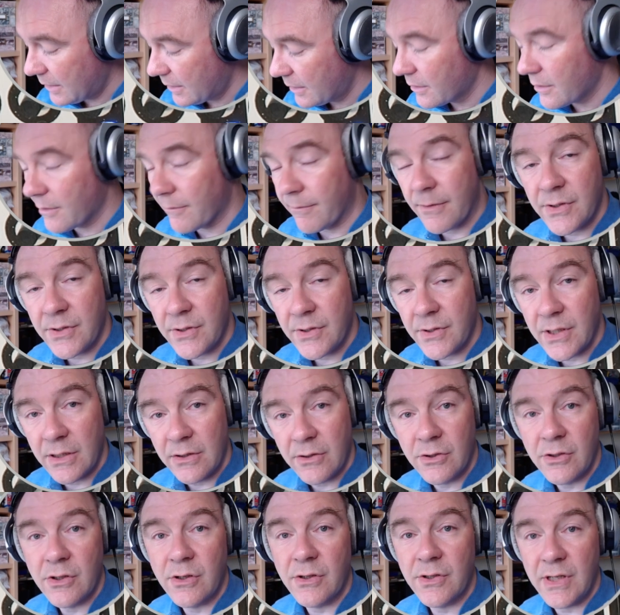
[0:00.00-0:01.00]
the first
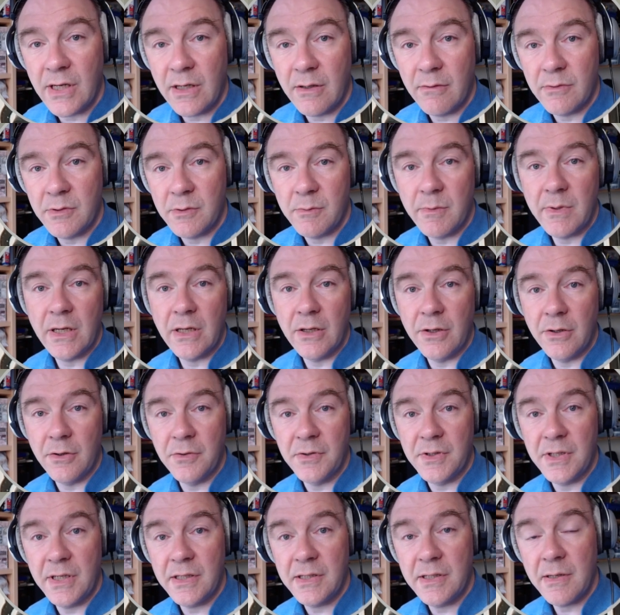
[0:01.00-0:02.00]
integer sequence we can use
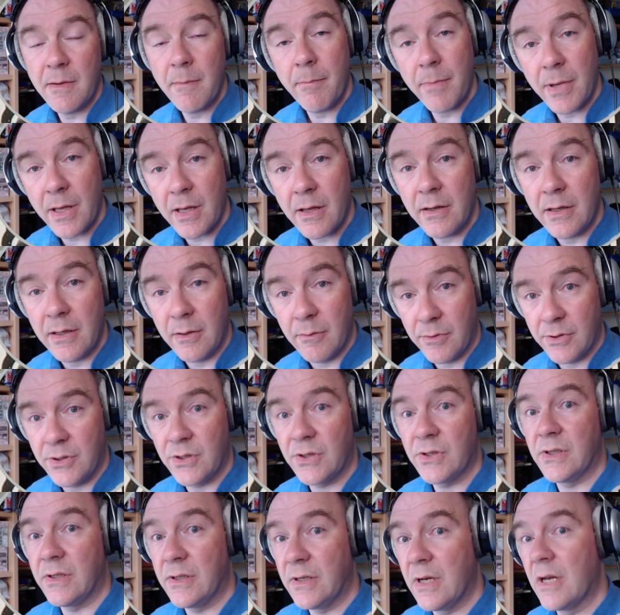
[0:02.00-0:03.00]
is pi, which is
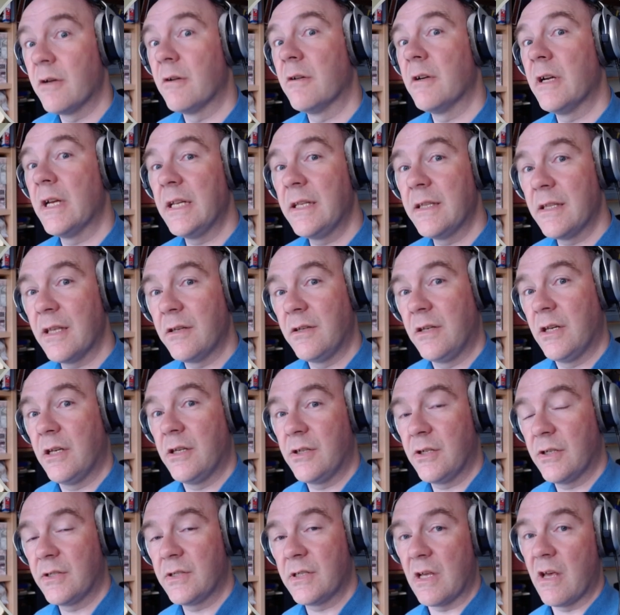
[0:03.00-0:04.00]
literally the
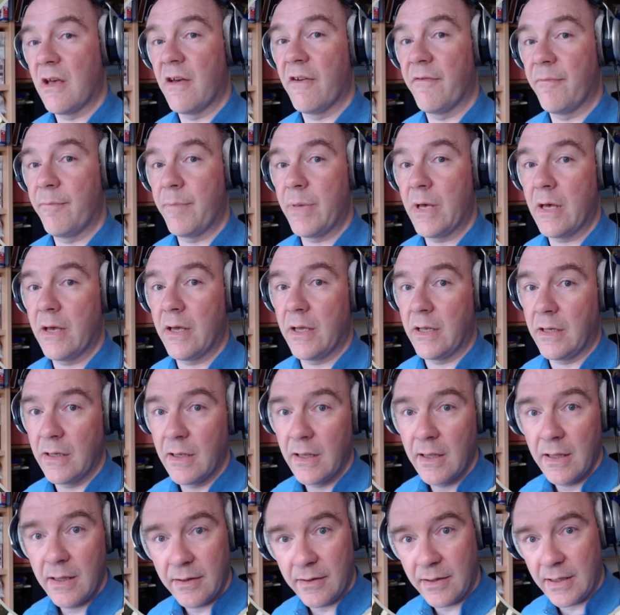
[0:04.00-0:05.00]
digits of pi,
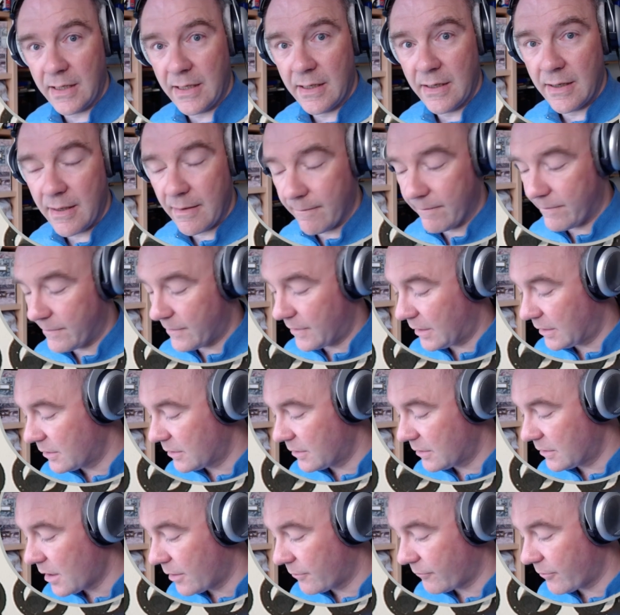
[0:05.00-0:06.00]
the infinite
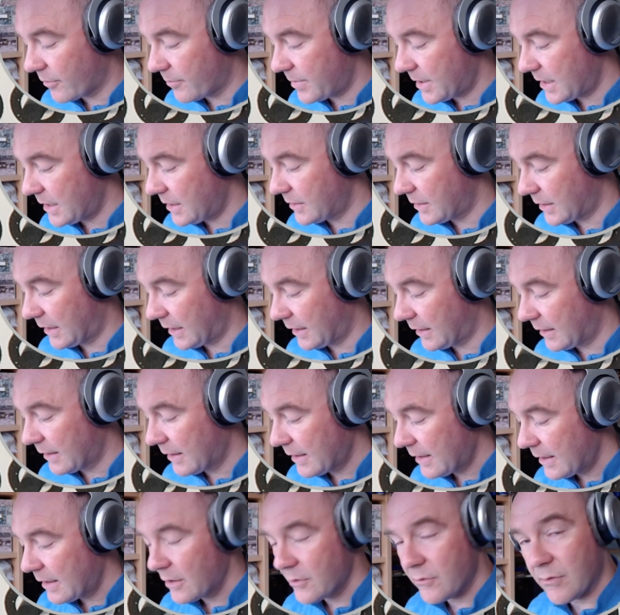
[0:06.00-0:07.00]
non-repeating
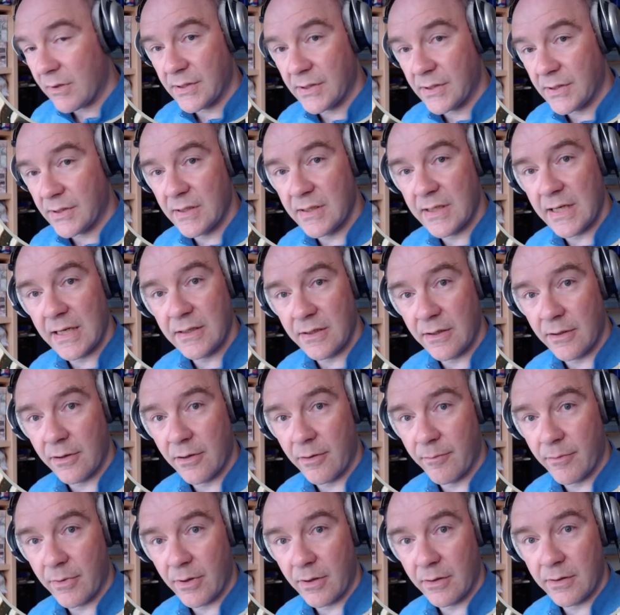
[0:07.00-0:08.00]
transcendental
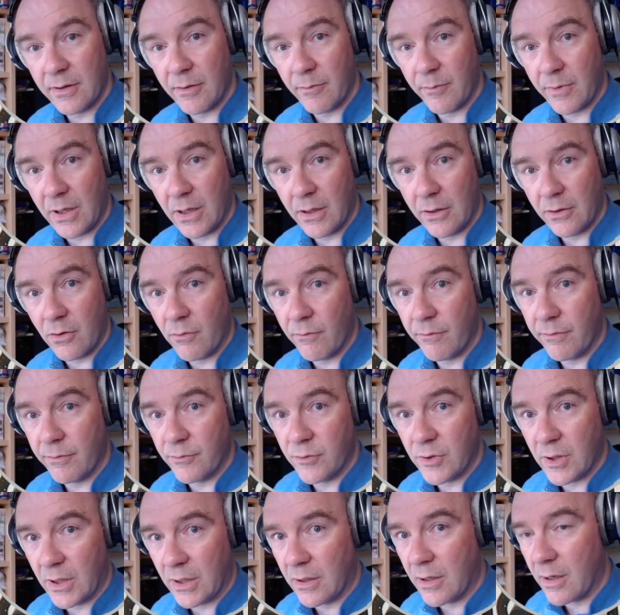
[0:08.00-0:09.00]
number that we all know from
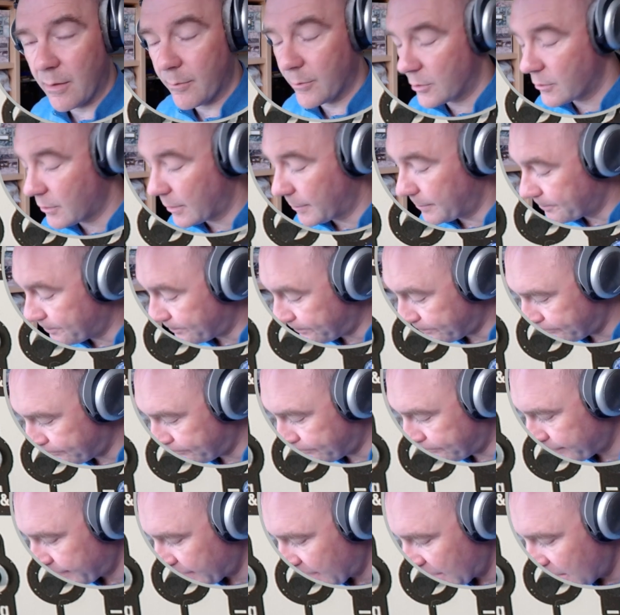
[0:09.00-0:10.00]
trigonometry.
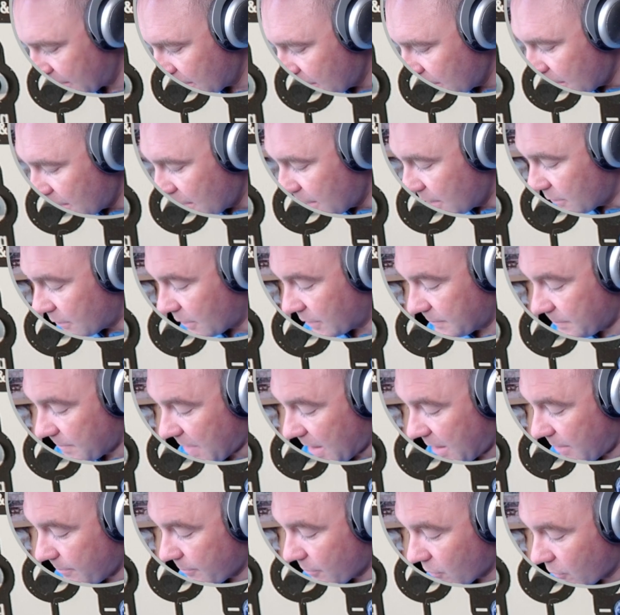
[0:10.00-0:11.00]
There's
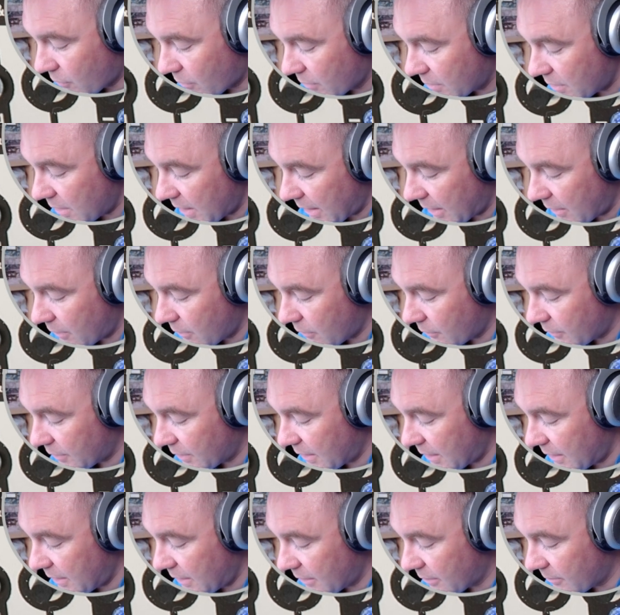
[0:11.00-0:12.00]
many more encoded
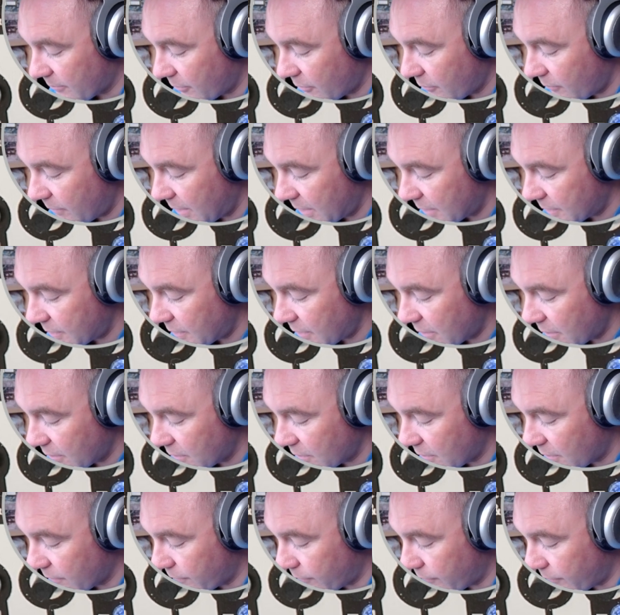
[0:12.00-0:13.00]
in here, but we'll start
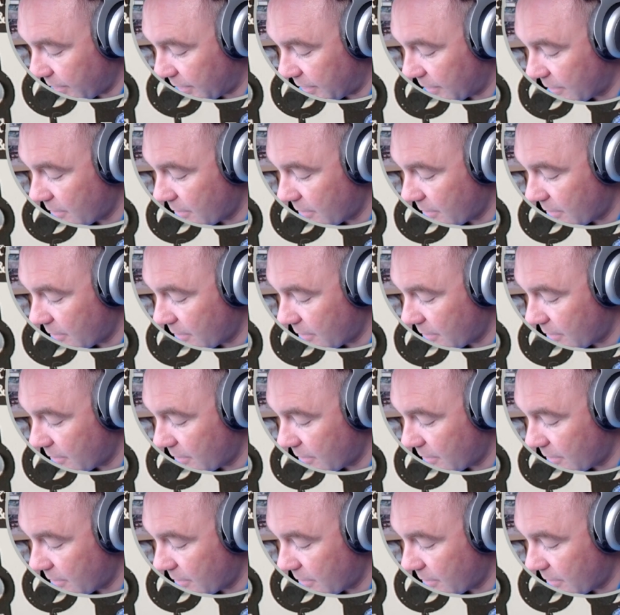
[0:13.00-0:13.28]
off with